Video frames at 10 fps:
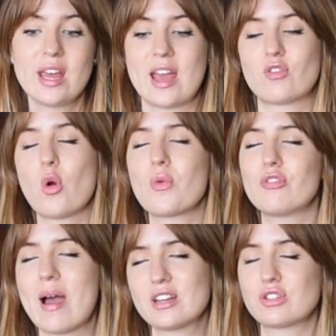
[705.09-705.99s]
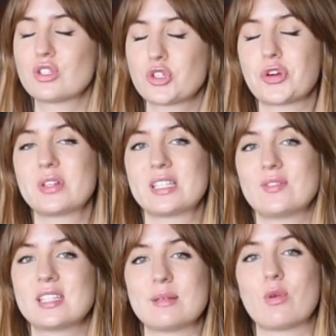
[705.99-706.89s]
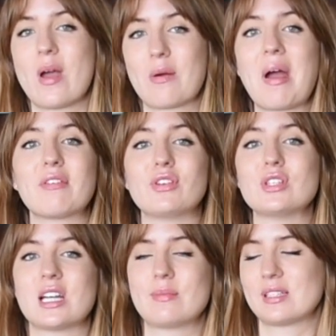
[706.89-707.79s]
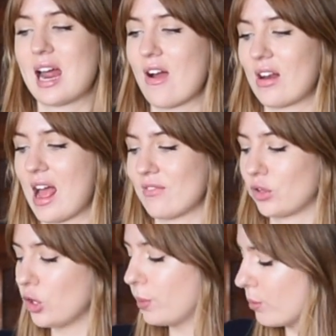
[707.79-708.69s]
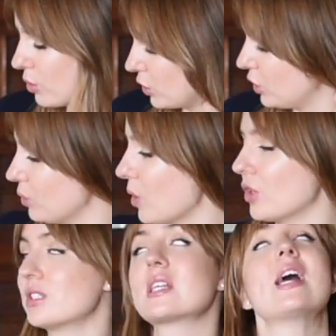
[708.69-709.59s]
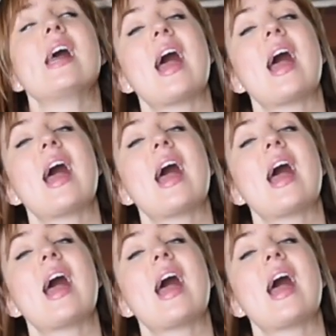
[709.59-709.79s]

I've got one from Under the Stories that you've seen me wear quite a few times now, and I have a couple more new ones.